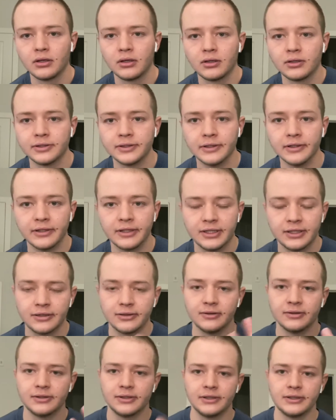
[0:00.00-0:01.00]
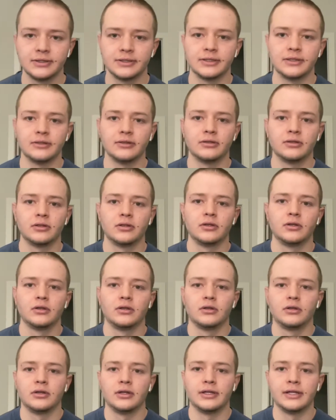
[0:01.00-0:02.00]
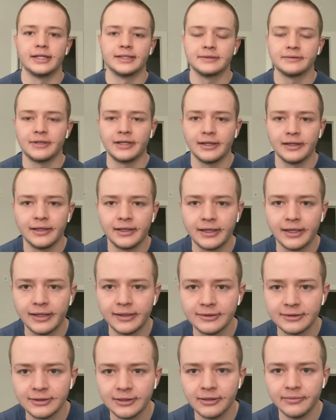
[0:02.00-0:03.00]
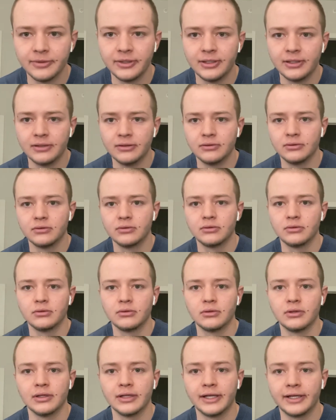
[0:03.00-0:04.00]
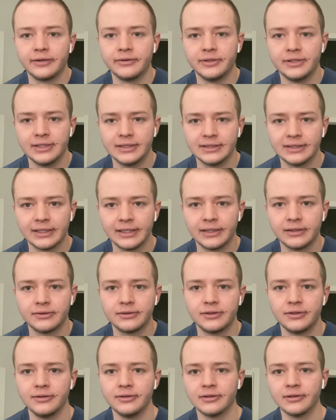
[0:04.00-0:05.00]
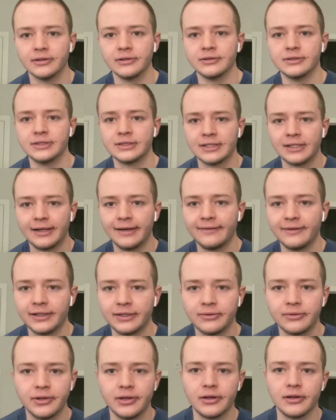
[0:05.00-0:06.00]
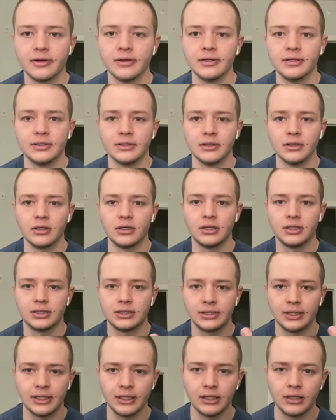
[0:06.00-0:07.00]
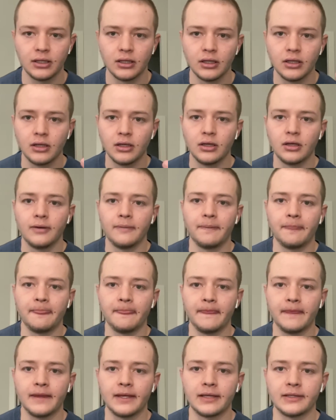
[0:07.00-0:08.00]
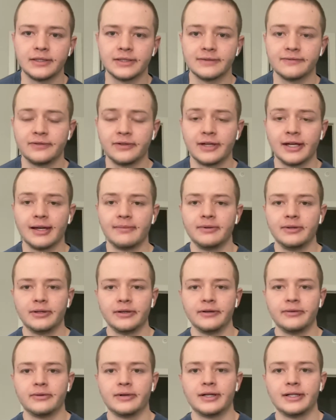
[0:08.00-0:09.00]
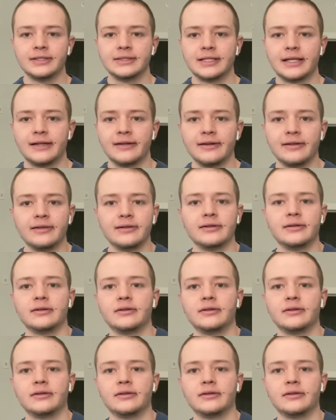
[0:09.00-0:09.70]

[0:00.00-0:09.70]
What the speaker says: Turkish culture. So, and that's why like how Serbian, the language is like 2/3 Slavic, 1/3 Turkish, like just vocabulary wise, out of the